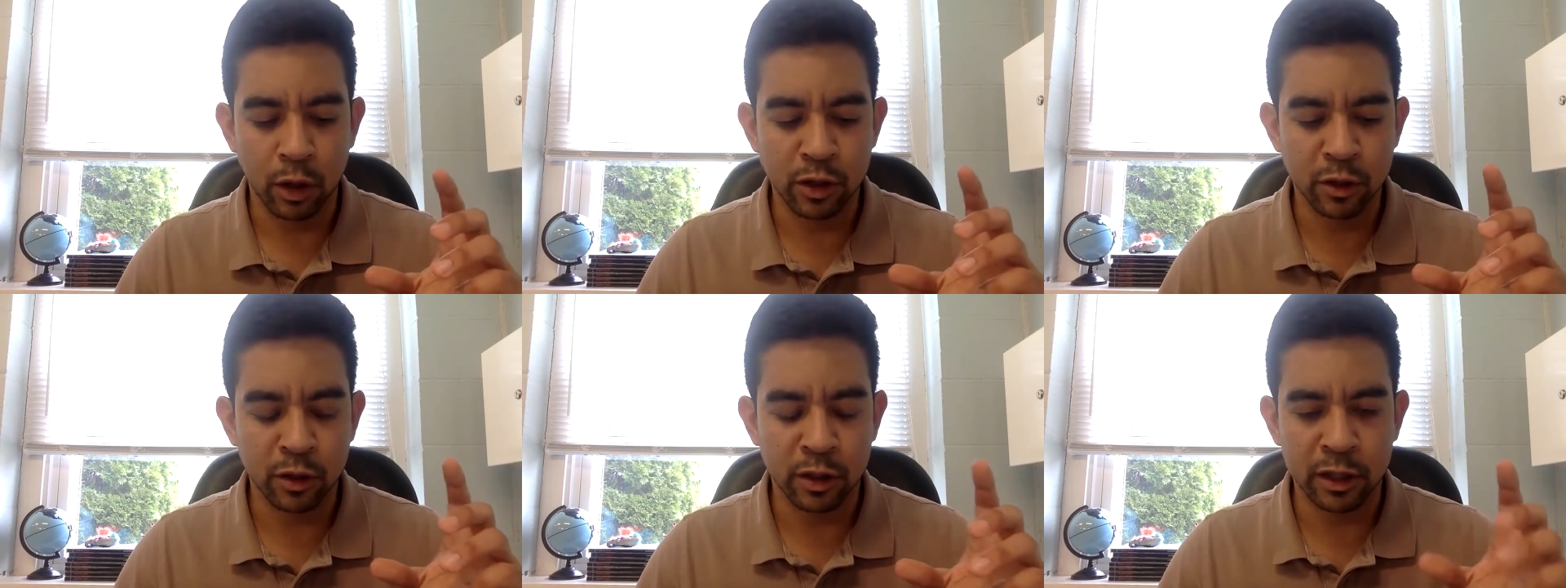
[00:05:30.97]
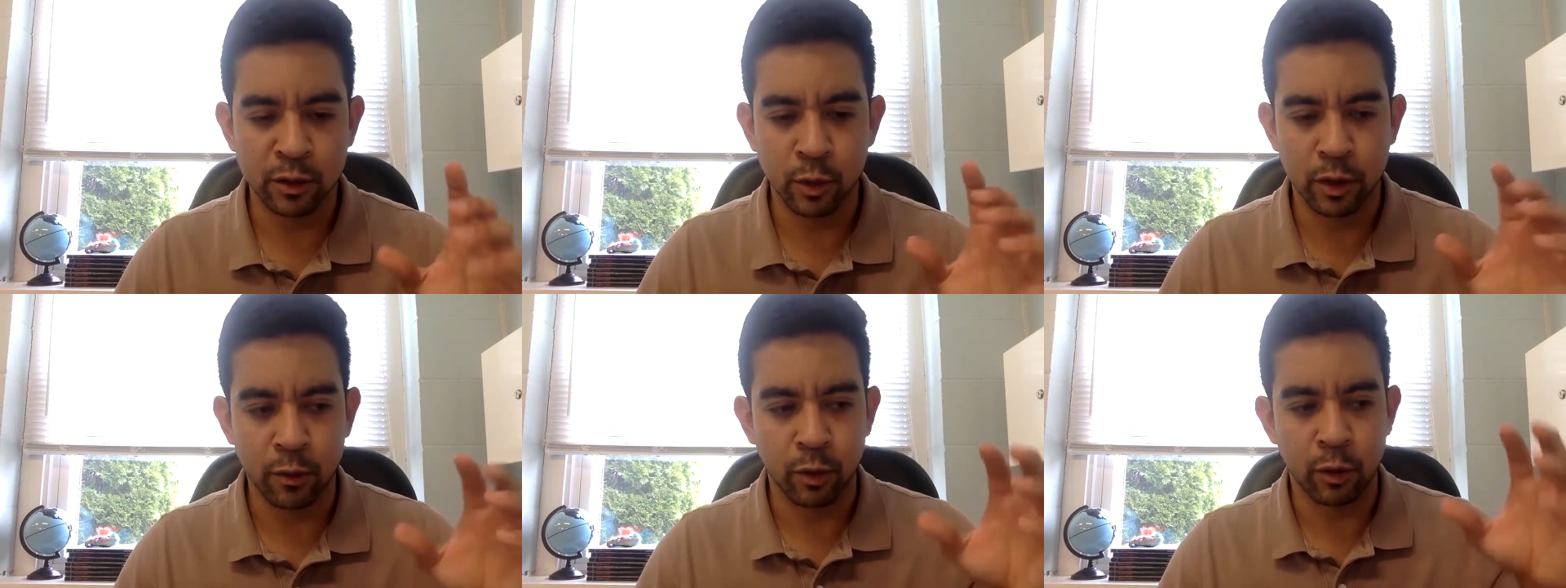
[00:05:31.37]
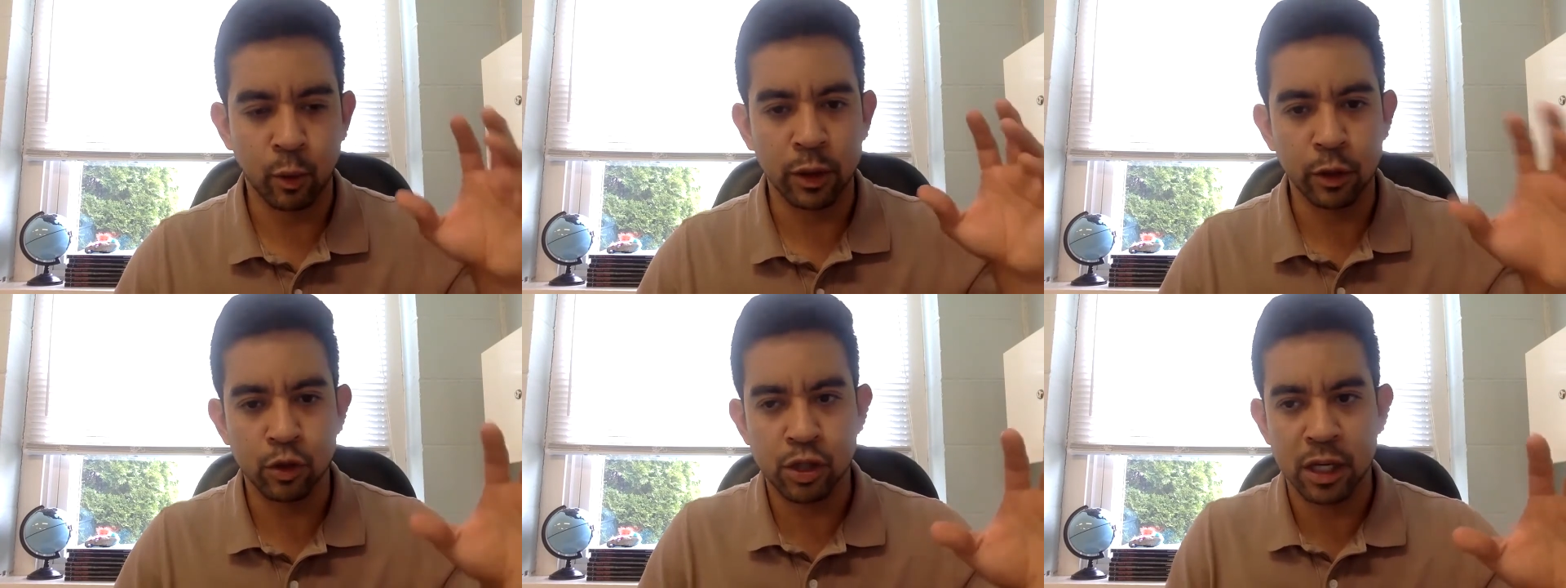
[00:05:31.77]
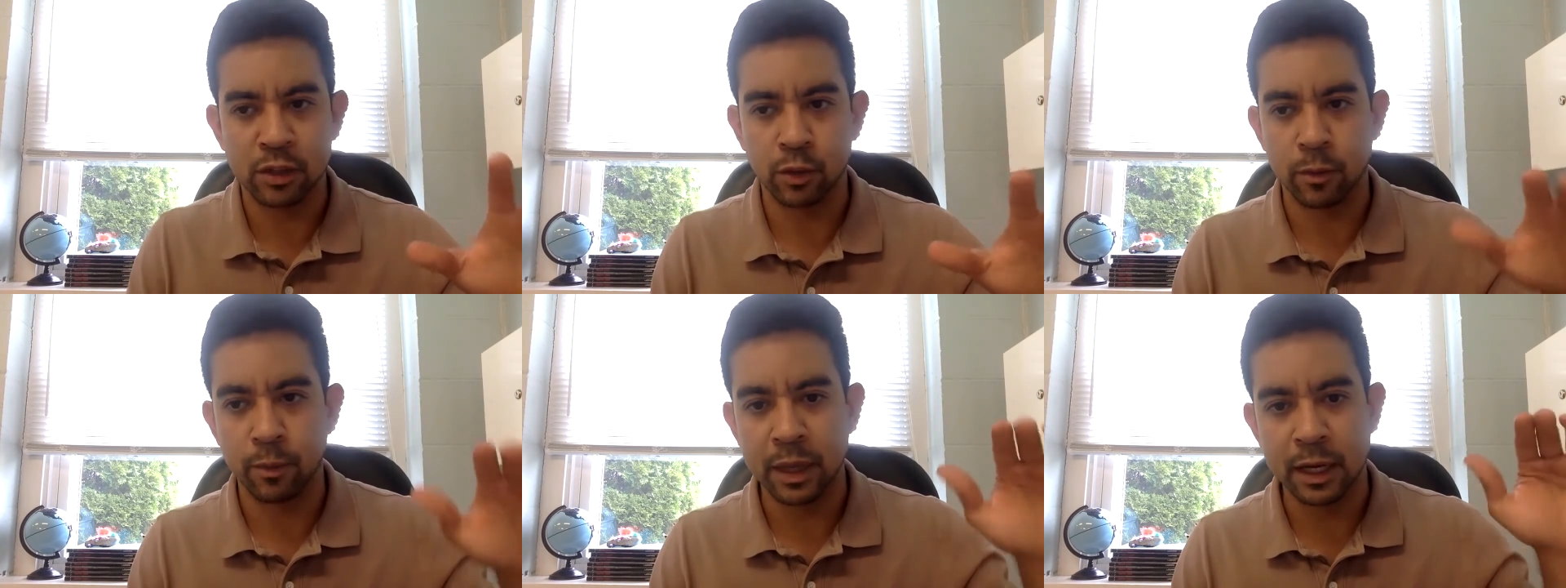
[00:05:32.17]
it works is with window
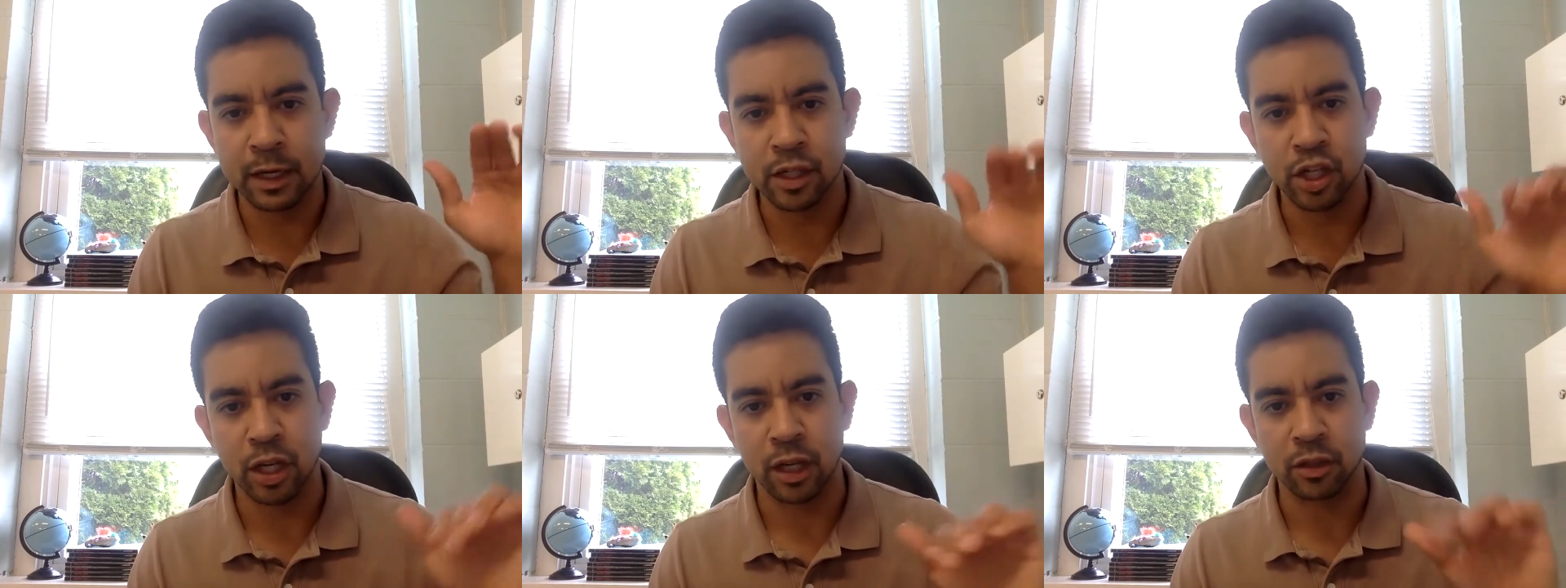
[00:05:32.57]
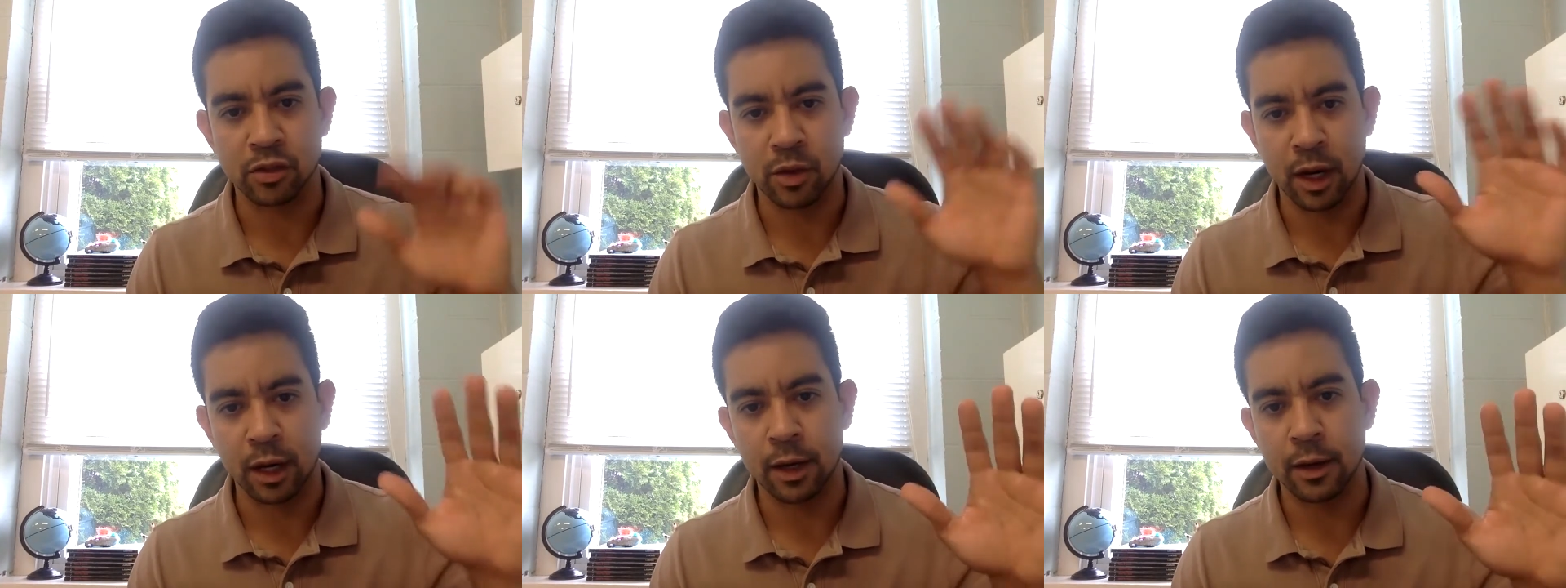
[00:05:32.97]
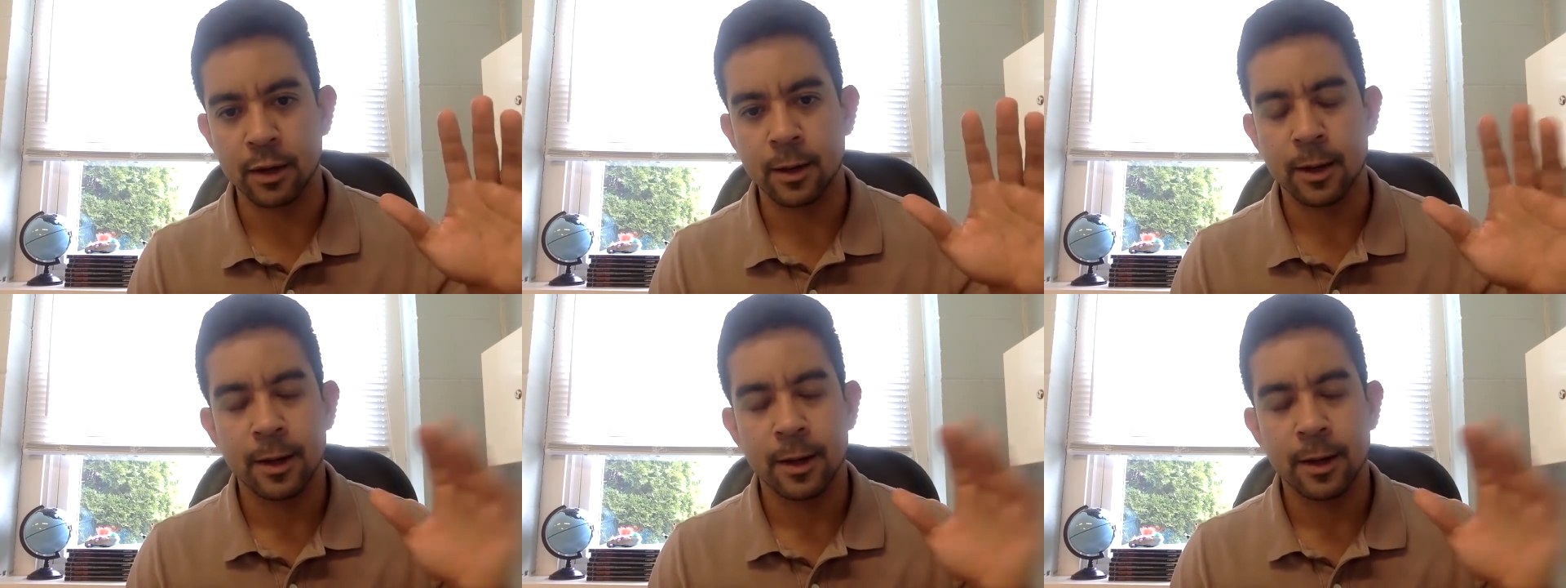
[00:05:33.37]
shades with beaded chains, right?